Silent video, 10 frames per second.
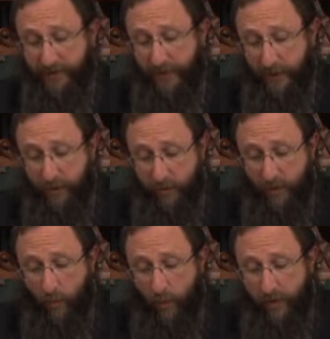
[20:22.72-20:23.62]
the
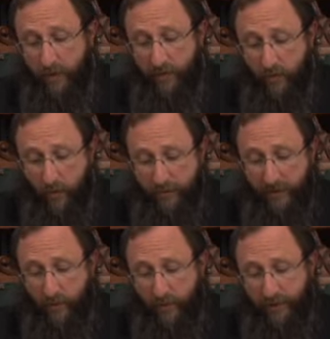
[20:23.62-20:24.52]
sanctuary. One on the north
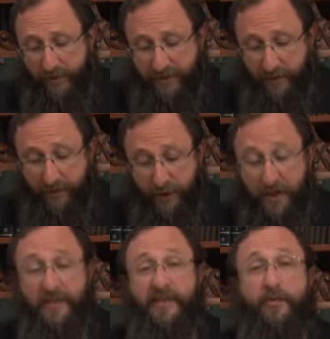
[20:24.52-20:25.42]
and one on the south.
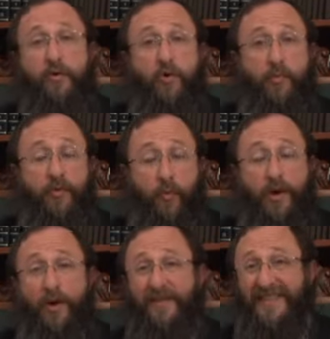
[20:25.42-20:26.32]
Shebedarom, the
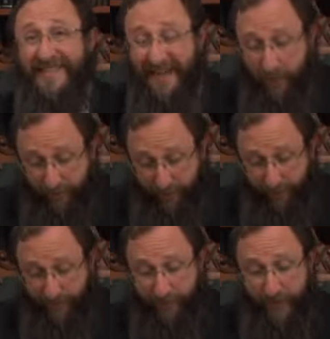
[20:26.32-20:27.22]
one on the
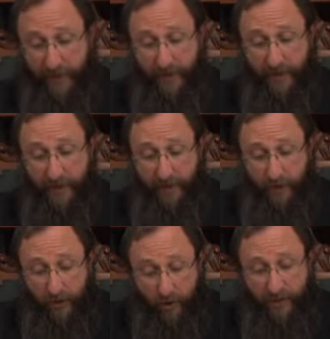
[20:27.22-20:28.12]
south.
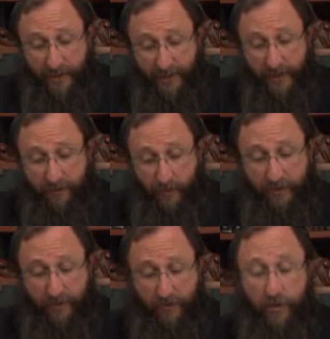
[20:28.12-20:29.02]
Lo nichnas bo
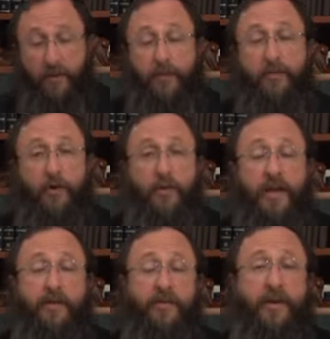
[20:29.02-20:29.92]
adam me'olam. No
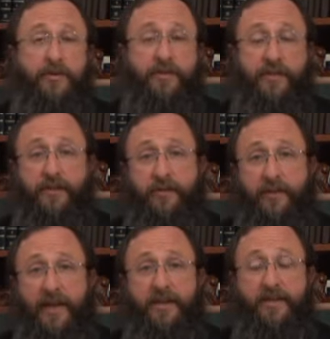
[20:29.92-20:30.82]
one ever enters into
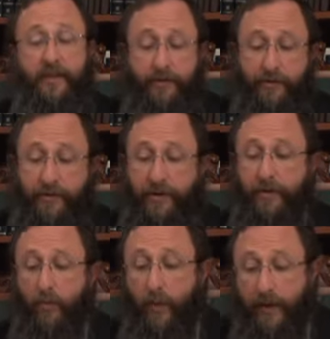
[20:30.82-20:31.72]
that southern
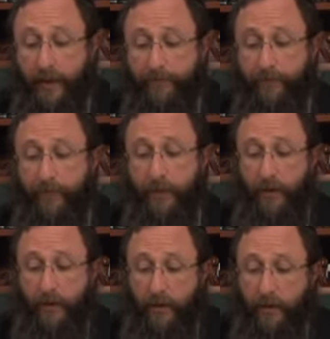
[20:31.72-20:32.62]
wicket,
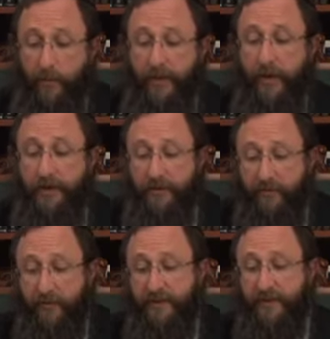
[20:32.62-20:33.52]
because of
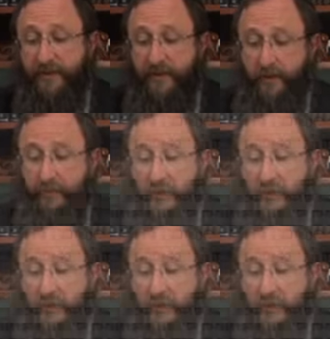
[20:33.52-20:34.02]
the verse in Ezekiel.